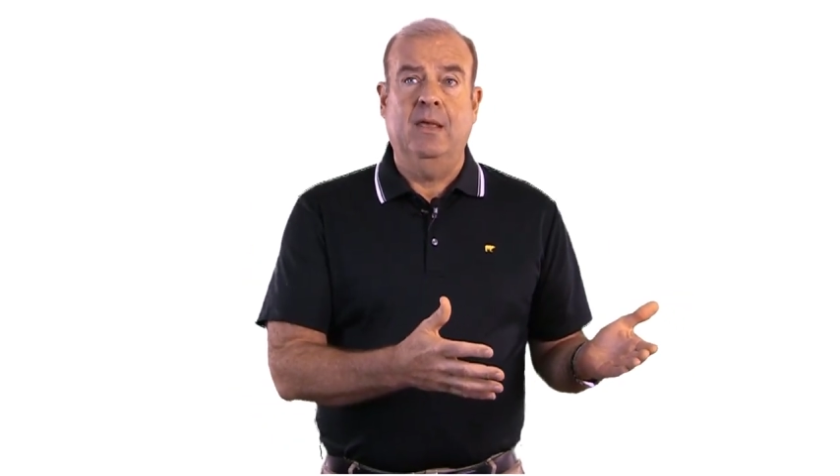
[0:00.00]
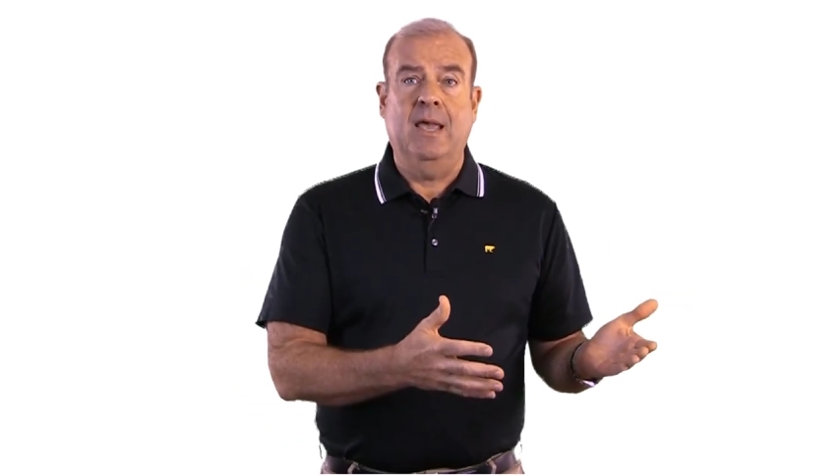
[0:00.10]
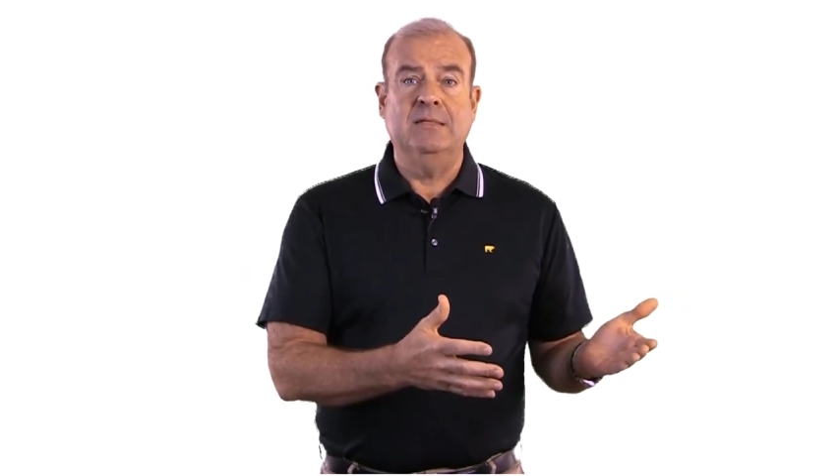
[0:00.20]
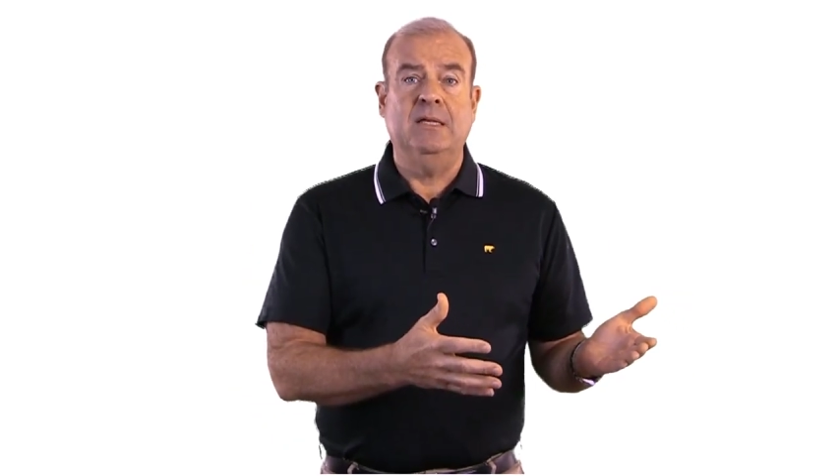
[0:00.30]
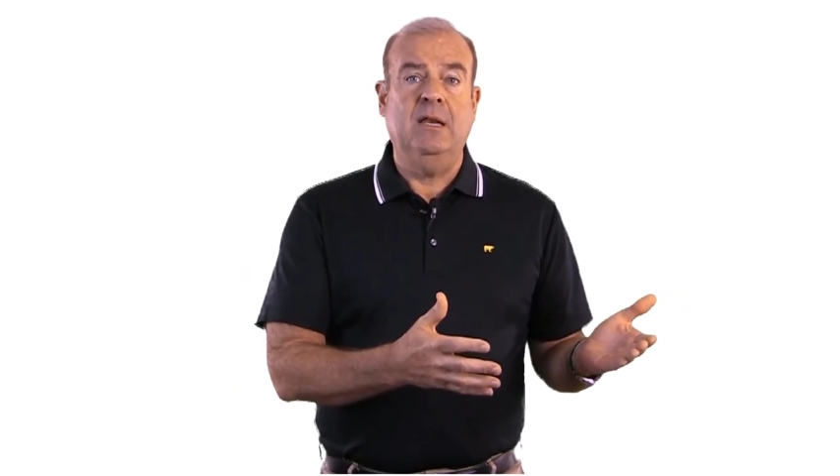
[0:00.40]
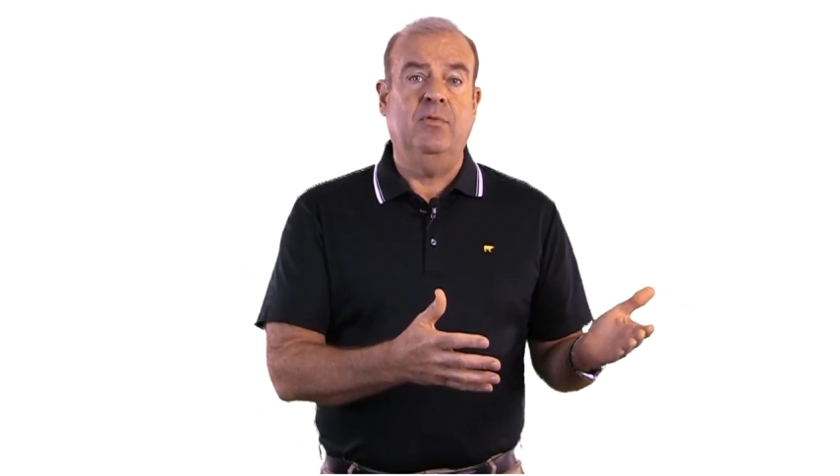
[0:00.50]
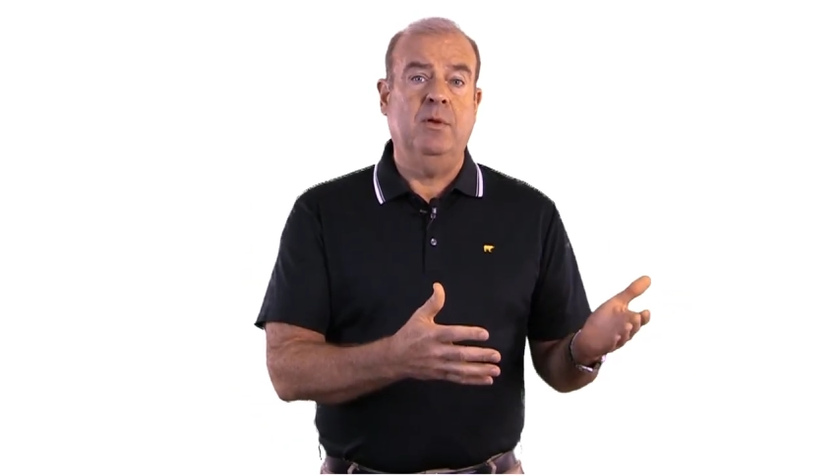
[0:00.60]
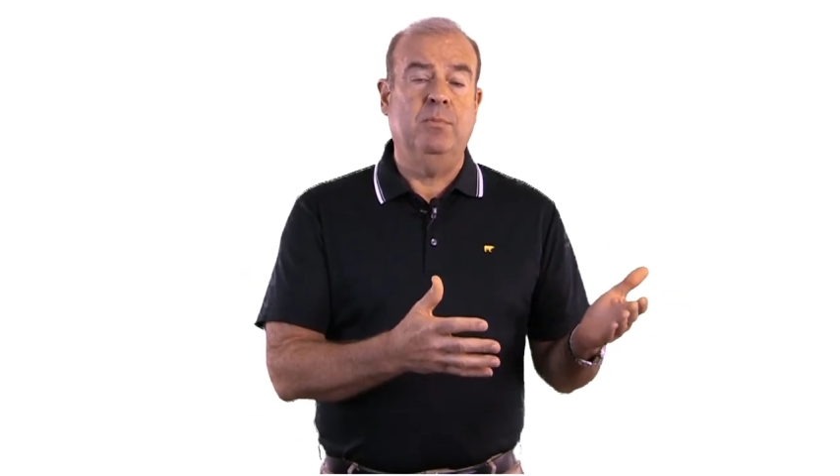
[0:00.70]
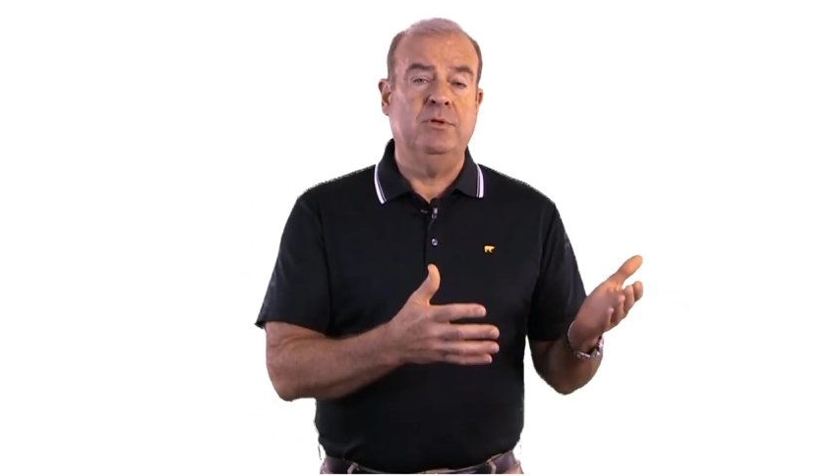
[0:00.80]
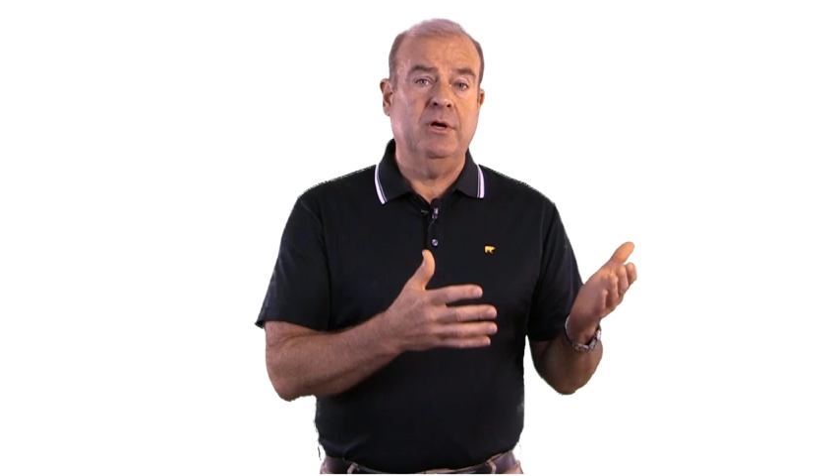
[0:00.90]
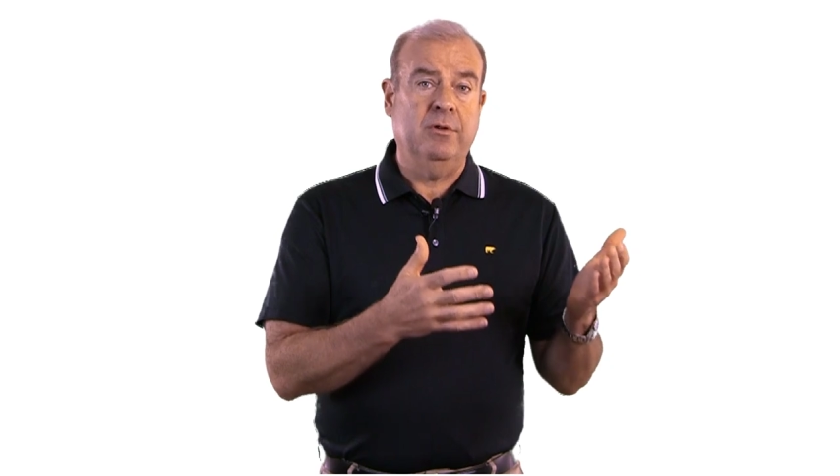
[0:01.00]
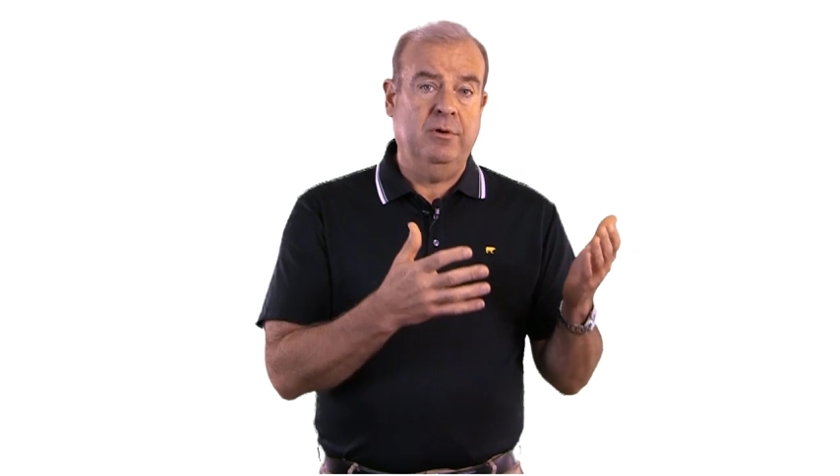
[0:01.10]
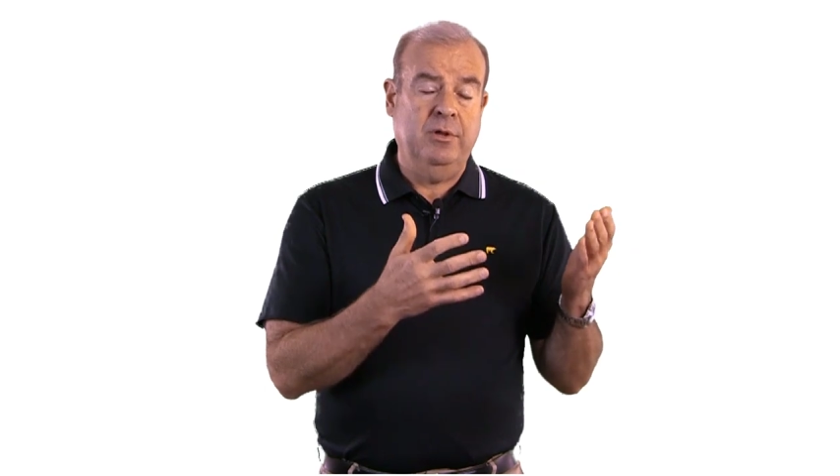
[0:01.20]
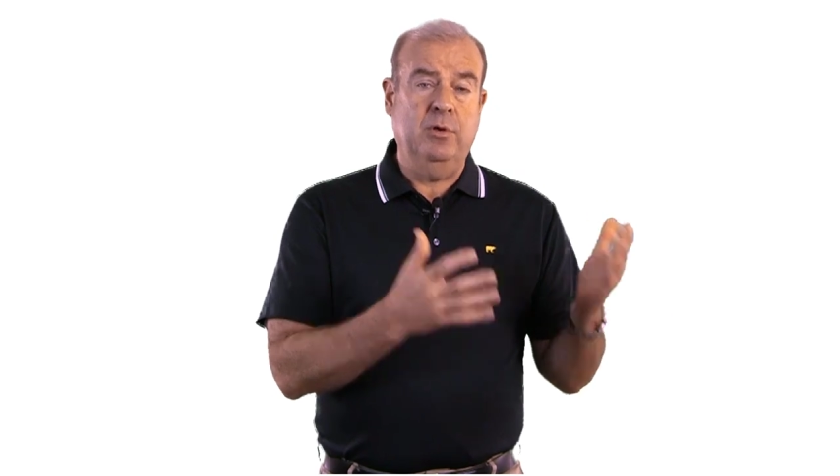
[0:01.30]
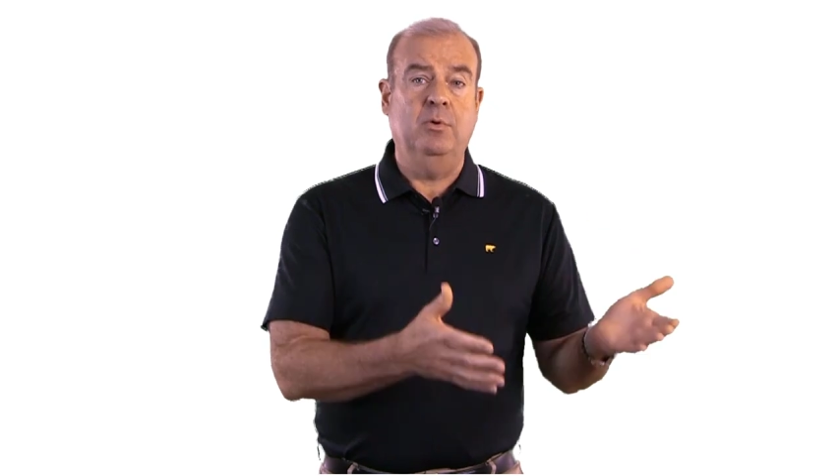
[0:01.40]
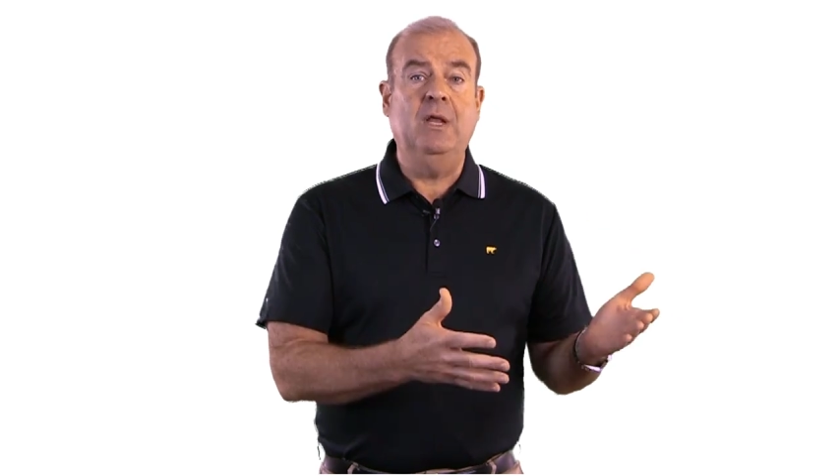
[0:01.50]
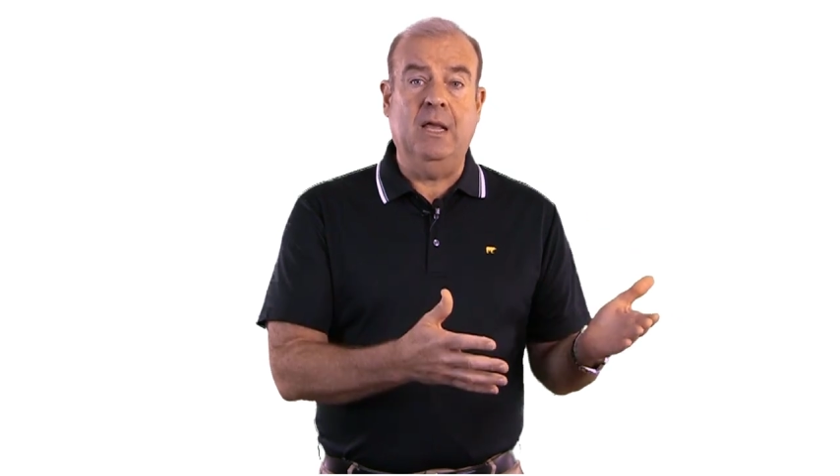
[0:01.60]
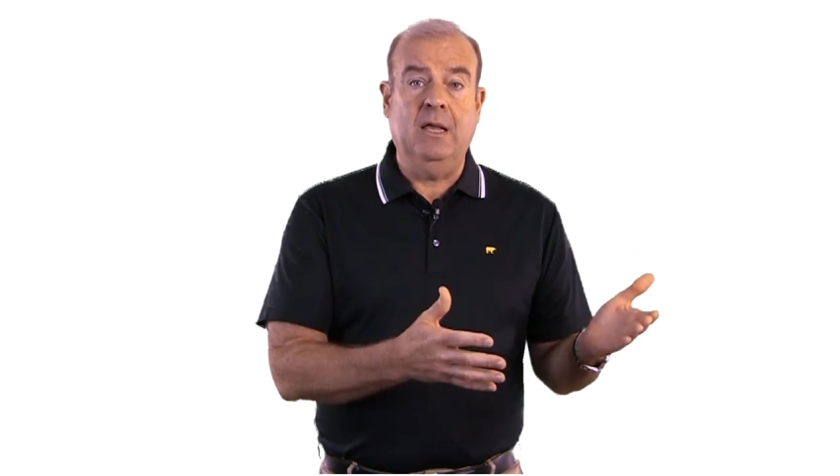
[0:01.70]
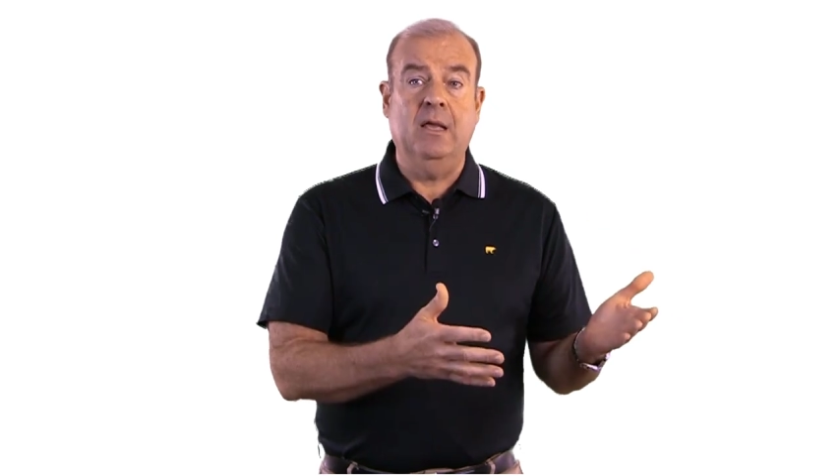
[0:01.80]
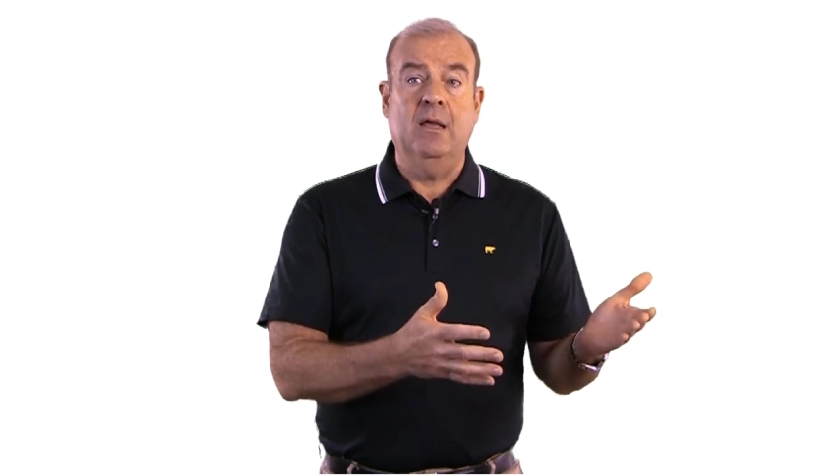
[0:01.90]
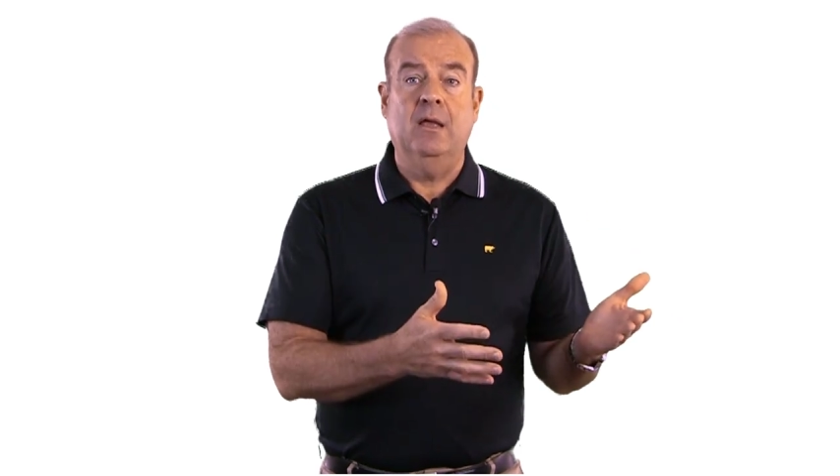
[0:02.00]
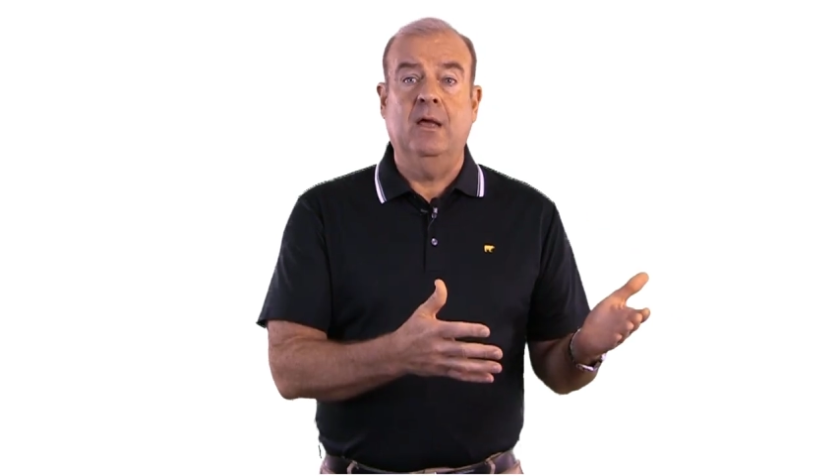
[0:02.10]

has anything particularly unique